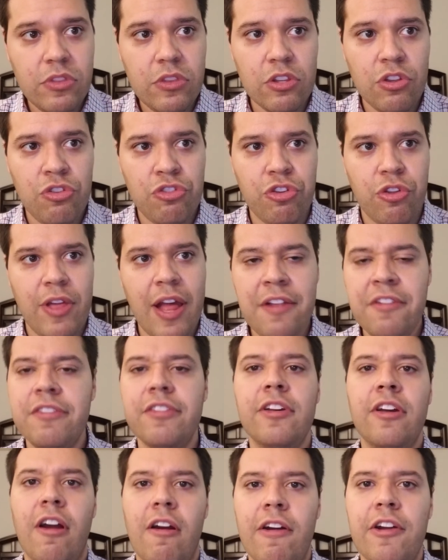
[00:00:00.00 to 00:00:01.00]
So that's the
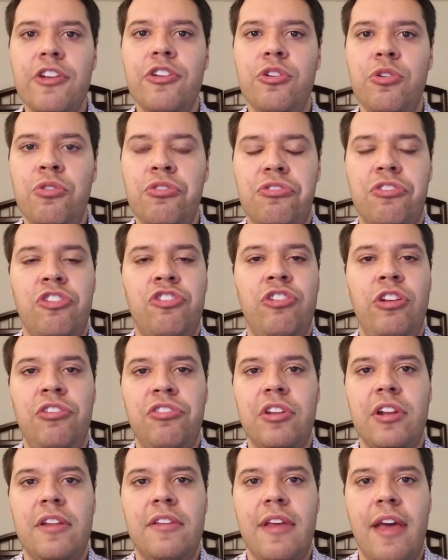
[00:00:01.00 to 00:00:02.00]
current news, that she's
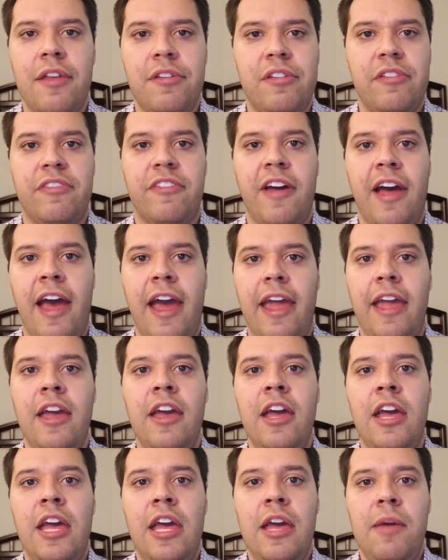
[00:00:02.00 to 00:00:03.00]
going to testify
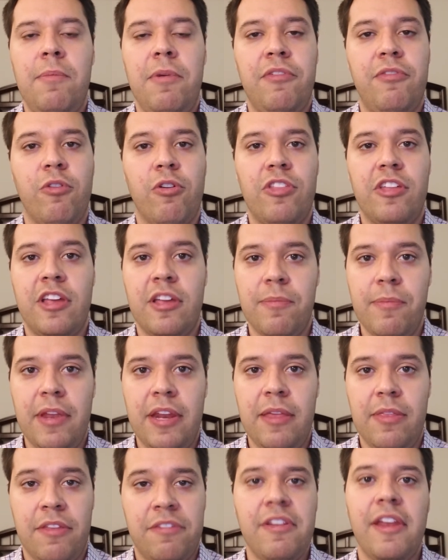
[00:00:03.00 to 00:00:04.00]
before the committee,
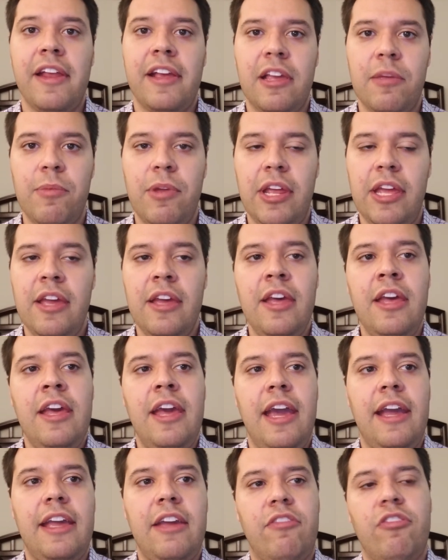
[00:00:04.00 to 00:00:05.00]
the Senate committee,
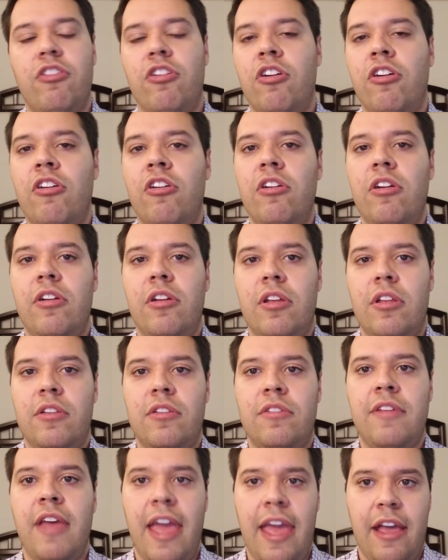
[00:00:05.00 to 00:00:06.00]
and give her
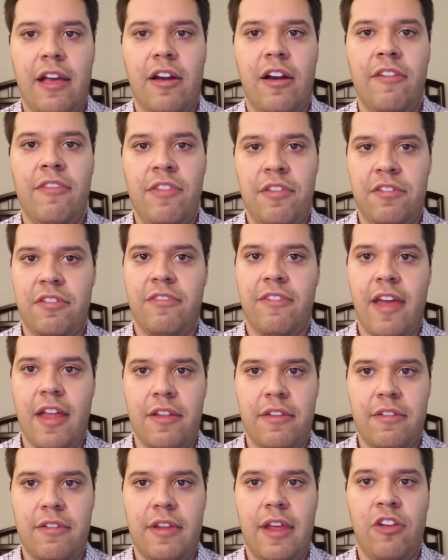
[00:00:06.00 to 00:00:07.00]
take of this
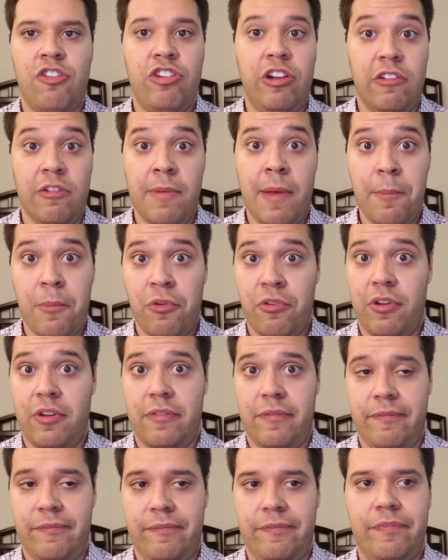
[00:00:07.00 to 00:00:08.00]
event as she remembers it.
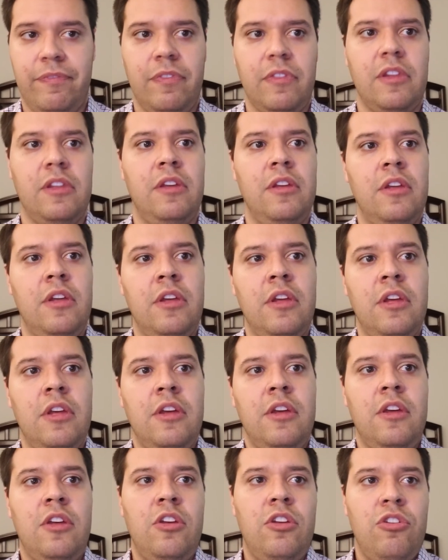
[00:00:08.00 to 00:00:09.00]

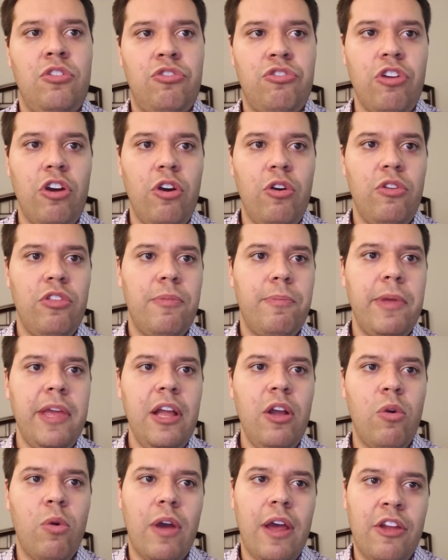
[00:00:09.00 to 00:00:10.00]
So the
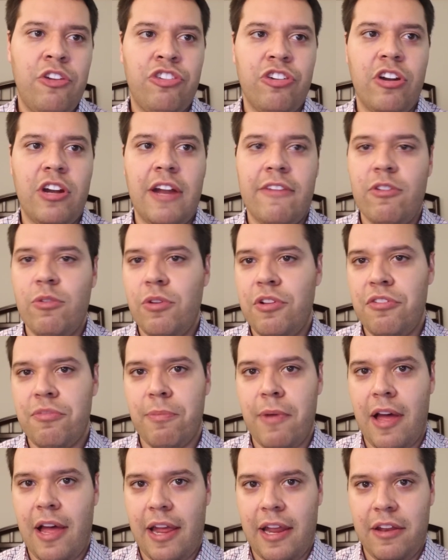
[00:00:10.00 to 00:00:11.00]
big question on everyone's
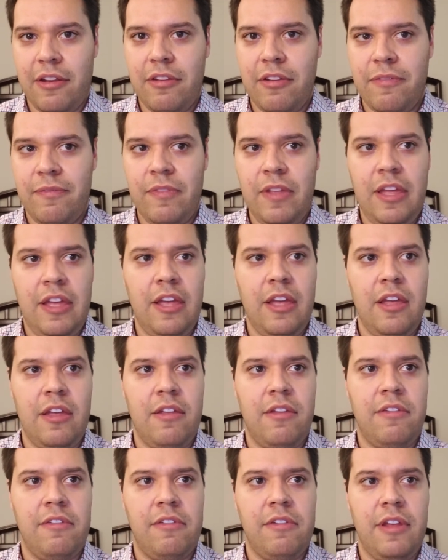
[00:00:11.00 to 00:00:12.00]
mind
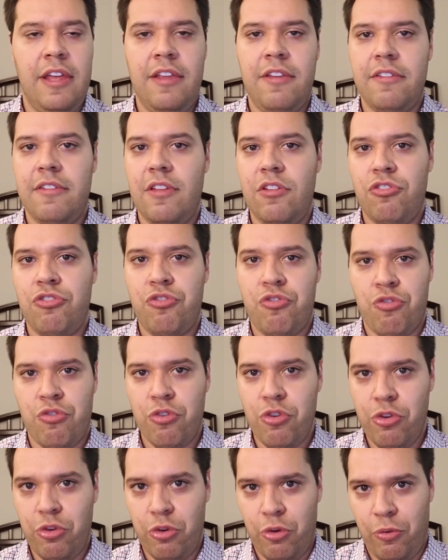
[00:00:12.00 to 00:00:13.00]
is this
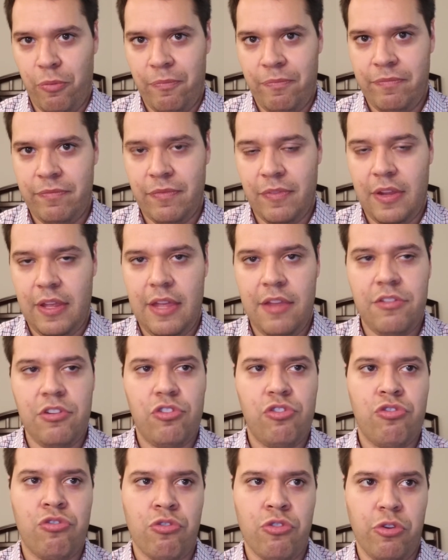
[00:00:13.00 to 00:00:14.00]
true? Is it
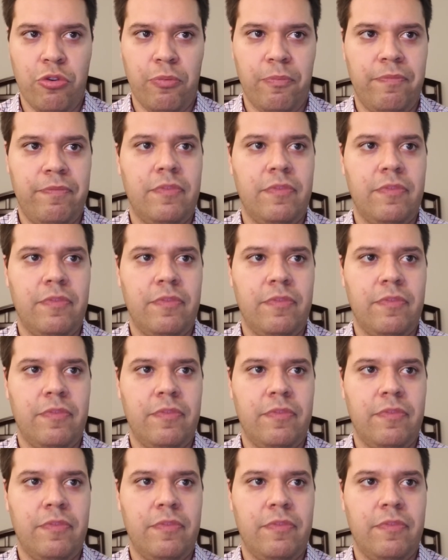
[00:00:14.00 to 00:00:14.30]
true?